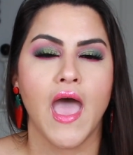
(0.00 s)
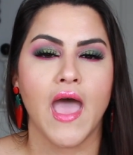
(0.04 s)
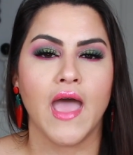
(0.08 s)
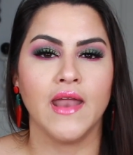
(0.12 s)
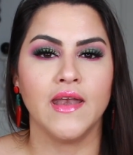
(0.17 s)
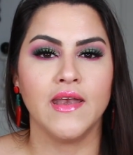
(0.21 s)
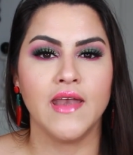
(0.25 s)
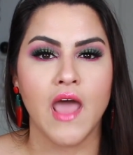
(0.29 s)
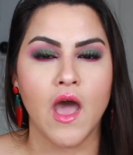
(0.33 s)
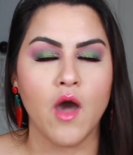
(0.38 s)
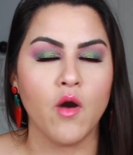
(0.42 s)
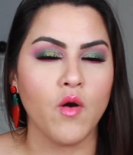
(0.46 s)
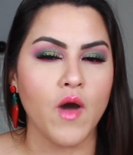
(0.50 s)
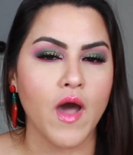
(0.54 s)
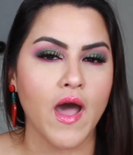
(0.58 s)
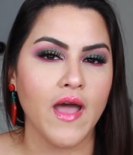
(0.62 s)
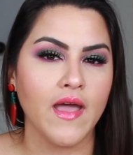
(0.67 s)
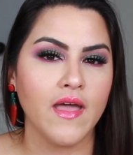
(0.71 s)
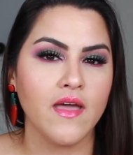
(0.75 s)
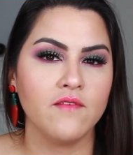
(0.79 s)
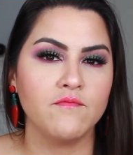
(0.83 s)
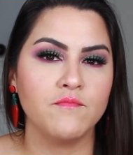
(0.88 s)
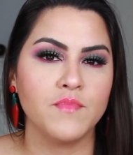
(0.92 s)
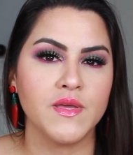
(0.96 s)
And now
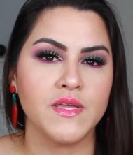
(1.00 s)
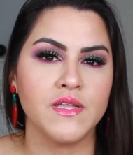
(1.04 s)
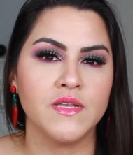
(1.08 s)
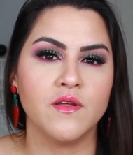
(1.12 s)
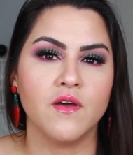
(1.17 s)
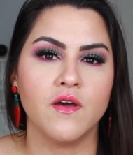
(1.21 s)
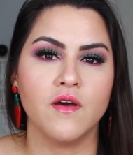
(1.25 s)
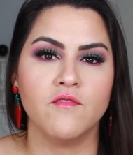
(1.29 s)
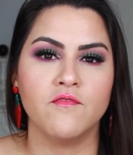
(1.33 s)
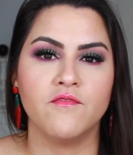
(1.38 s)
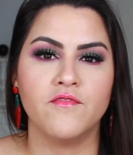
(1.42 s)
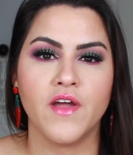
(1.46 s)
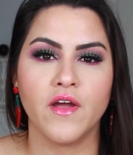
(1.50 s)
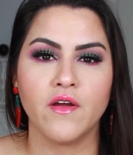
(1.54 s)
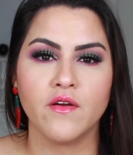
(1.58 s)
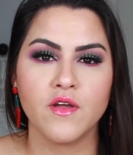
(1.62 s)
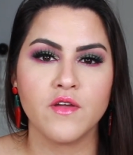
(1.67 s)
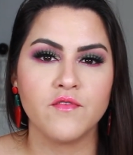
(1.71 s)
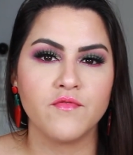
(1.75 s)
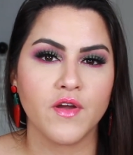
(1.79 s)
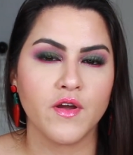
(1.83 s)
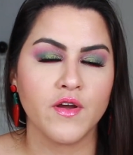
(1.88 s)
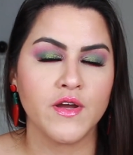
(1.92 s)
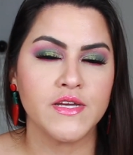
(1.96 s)
I have been
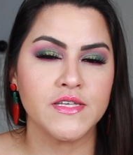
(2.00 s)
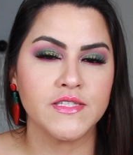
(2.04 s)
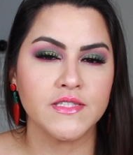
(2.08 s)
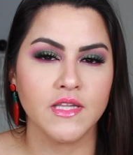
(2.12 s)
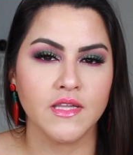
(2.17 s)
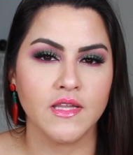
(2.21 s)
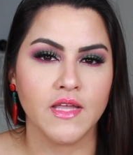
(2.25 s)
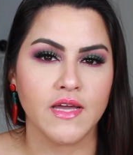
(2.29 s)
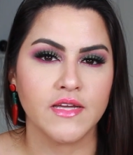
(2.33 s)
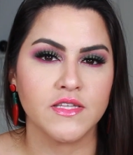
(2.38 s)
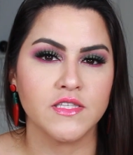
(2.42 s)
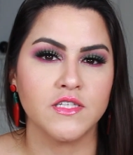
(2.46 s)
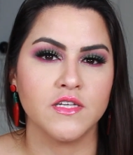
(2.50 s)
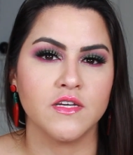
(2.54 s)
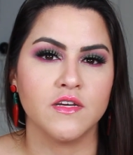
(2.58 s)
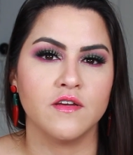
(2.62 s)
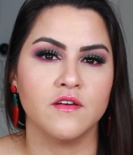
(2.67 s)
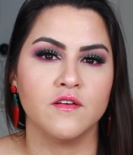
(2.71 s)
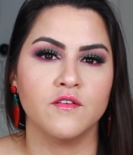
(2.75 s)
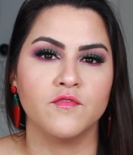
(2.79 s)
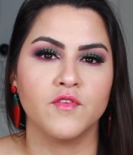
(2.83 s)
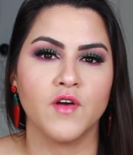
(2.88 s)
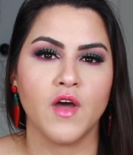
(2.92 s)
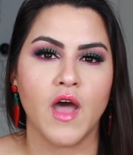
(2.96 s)
very, very
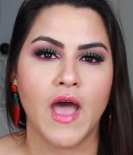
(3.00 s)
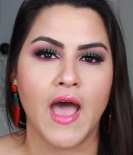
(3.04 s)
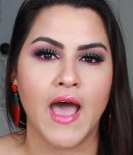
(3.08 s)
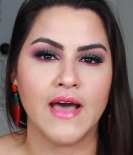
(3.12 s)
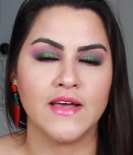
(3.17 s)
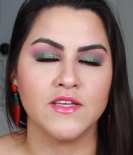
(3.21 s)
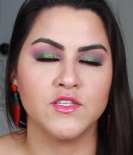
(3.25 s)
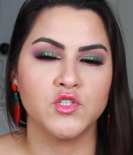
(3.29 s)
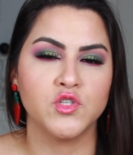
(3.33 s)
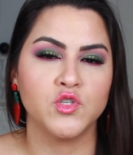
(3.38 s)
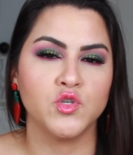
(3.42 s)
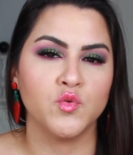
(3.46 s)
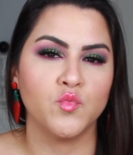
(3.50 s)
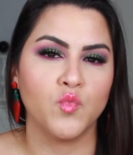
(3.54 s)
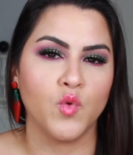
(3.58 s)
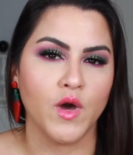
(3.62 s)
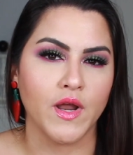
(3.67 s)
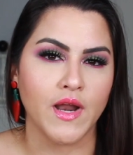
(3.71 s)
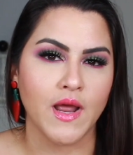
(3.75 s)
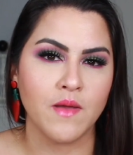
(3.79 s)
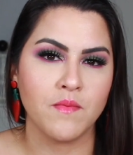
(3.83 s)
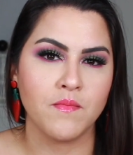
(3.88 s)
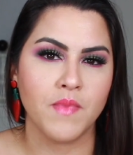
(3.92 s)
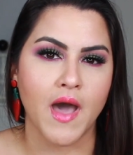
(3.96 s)
selective as to
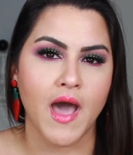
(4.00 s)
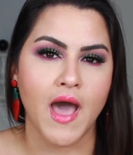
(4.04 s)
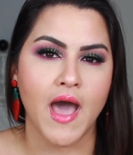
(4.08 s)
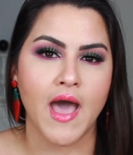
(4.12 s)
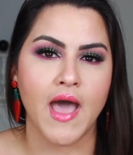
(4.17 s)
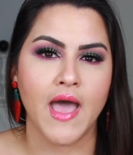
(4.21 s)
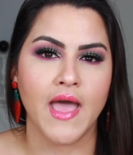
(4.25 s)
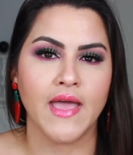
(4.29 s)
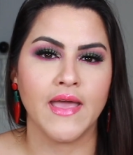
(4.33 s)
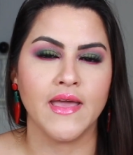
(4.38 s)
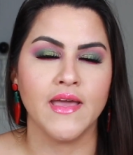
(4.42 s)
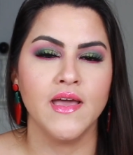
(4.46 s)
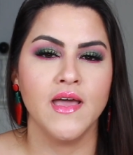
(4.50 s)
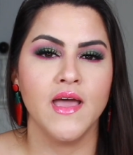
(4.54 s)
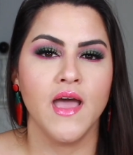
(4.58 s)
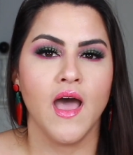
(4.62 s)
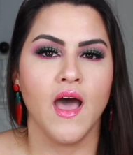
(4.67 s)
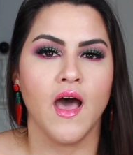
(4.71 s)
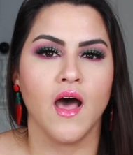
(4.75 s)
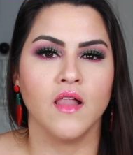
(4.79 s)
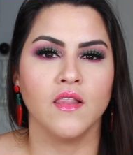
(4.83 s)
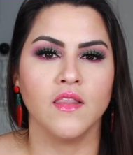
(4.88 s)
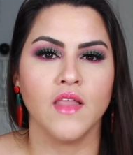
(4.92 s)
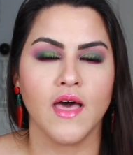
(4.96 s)
what I buy.
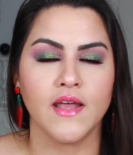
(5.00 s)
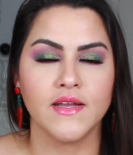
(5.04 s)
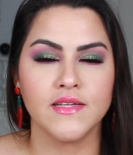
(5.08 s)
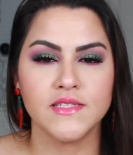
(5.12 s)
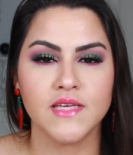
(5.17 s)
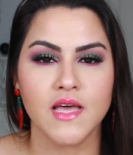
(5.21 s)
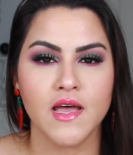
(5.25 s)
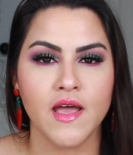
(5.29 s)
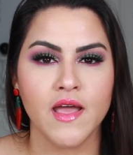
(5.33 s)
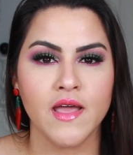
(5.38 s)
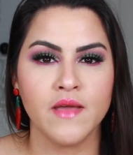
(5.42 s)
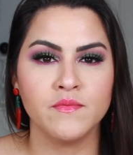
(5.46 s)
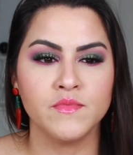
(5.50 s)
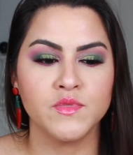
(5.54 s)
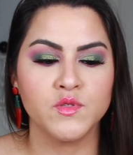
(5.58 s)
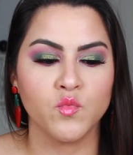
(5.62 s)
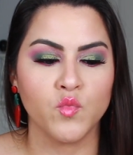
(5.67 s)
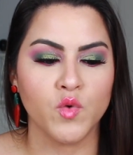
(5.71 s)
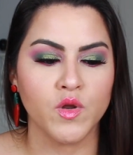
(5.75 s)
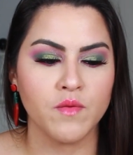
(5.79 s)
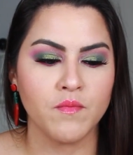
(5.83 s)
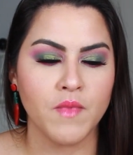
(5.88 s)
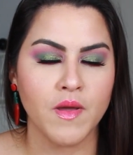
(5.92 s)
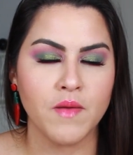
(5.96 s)
A lot of times,
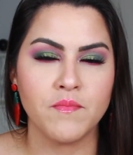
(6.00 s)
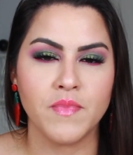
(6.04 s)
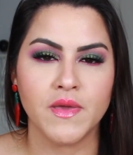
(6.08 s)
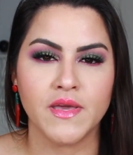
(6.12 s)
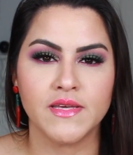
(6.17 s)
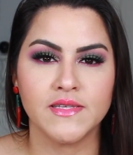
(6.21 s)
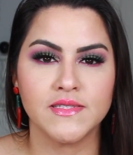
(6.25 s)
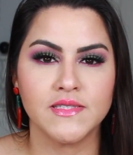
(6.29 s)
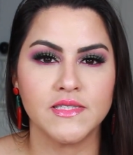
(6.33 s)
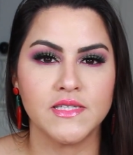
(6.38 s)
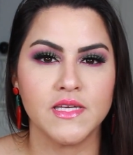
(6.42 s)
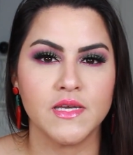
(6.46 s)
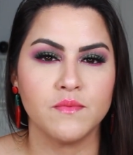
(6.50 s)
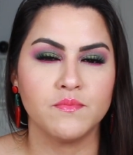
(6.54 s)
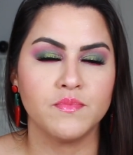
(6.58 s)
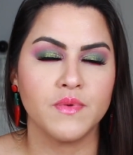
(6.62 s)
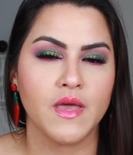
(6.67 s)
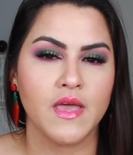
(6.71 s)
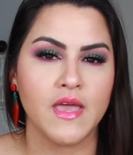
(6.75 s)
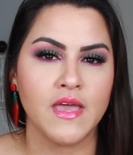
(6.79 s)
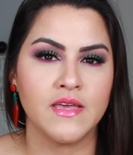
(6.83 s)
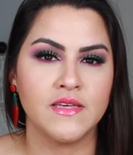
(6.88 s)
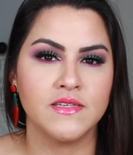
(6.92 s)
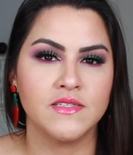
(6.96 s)
one of my biggest tips
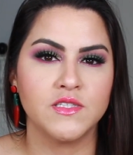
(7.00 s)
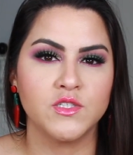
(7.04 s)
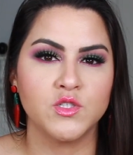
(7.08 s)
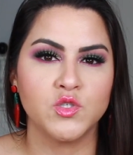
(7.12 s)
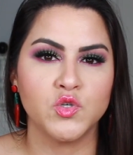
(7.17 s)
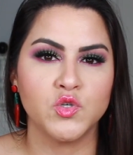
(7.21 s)
is